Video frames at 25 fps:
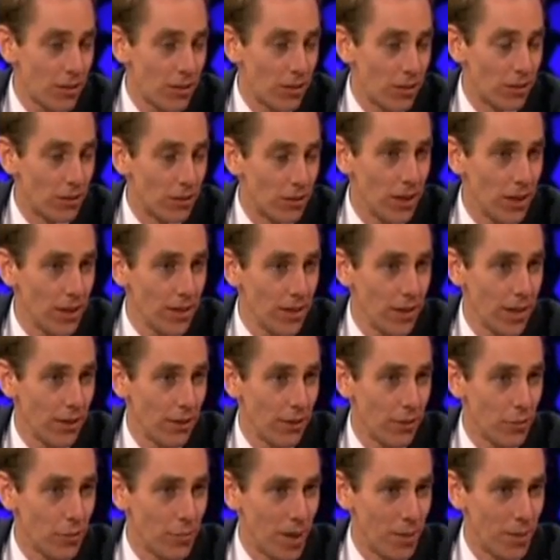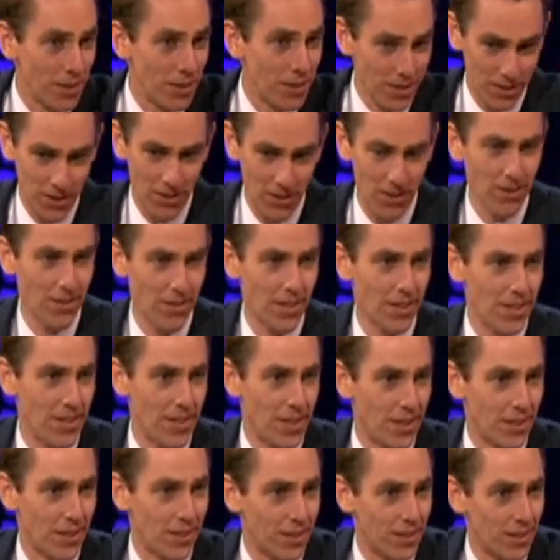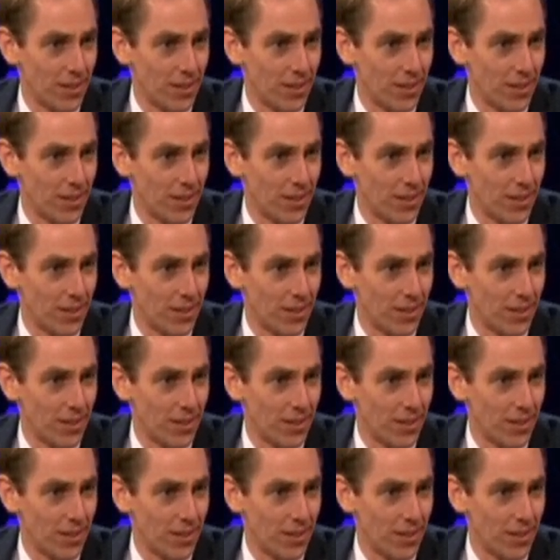son, she's an Irish mammy. Of course it's not.